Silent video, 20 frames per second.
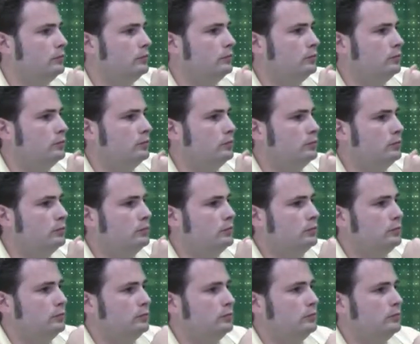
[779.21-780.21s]

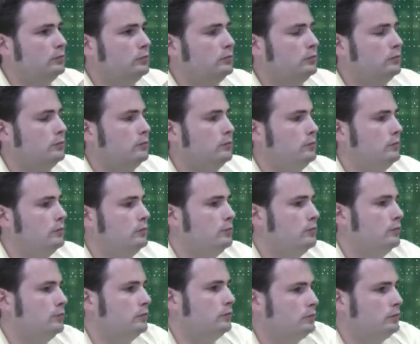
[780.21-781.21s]

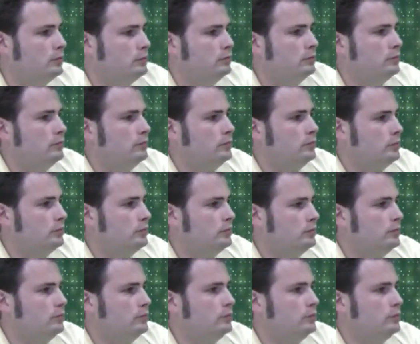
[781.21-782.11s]
No words are spoken by the person on screen.